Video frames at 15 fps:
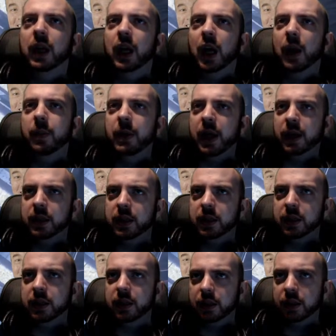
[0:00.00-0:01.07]
I'm an
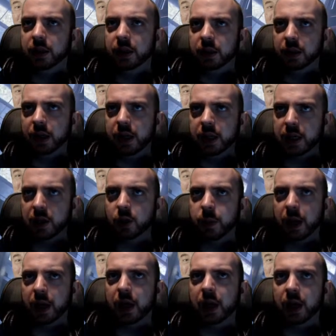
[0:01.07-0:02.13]
ex-Elite Dangerous
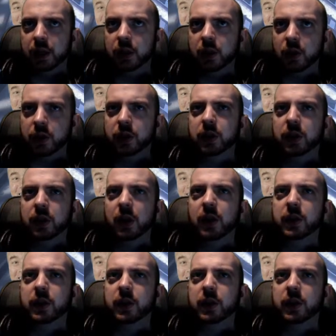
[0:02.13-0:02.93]
player. I just got Star